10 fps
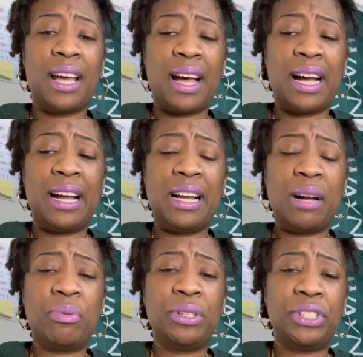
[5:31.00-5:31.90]
I
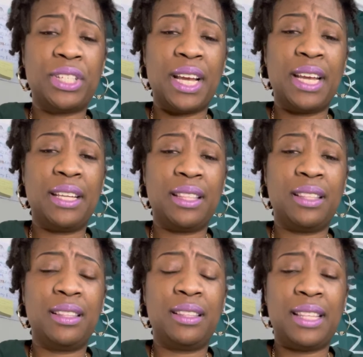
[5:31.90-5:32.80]
appreciate
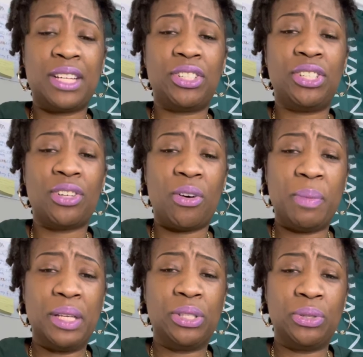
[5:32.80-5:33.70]
that she told
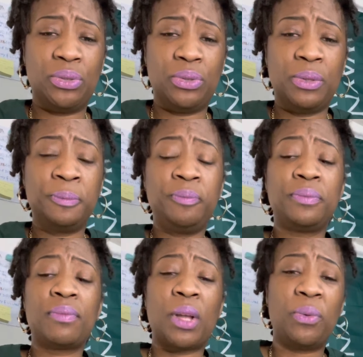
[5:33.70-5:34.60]
me to
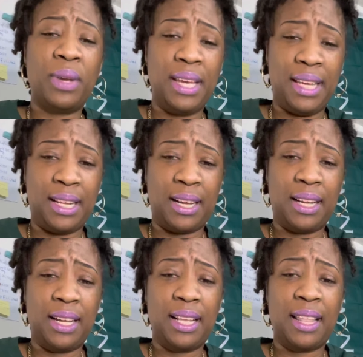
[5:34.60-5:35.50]
read
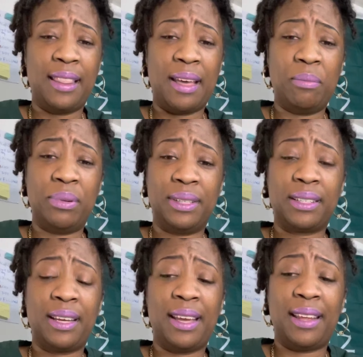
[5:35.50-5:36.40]
that
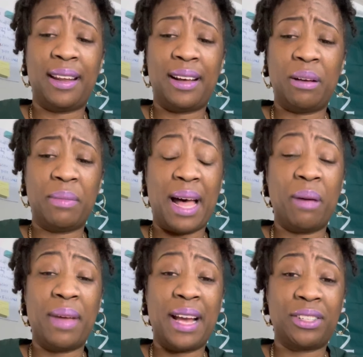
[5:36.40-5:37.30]
book, and um,
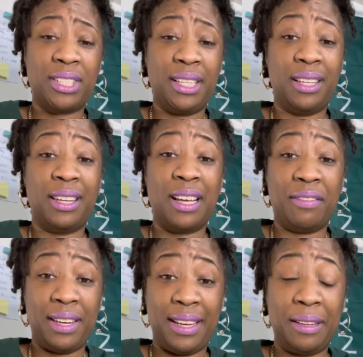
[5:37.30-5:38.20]
I'm actually
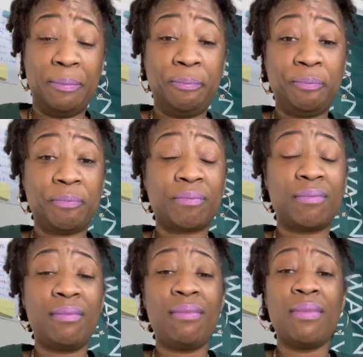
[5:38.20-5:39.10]
loving it.
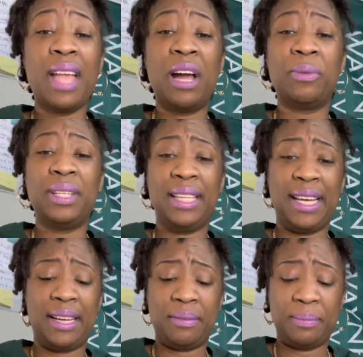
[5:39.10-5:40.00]
I really
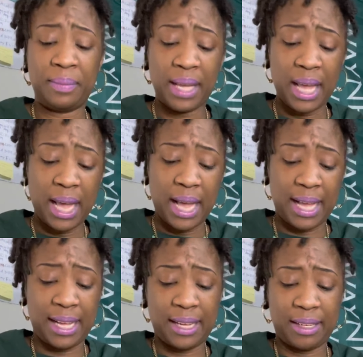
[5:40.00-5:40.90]
am.
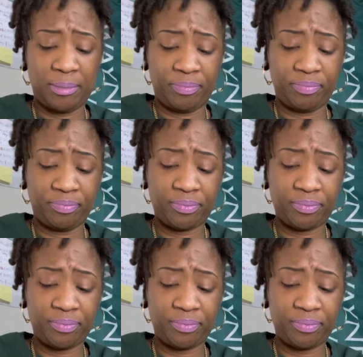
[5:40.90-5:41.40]
Um,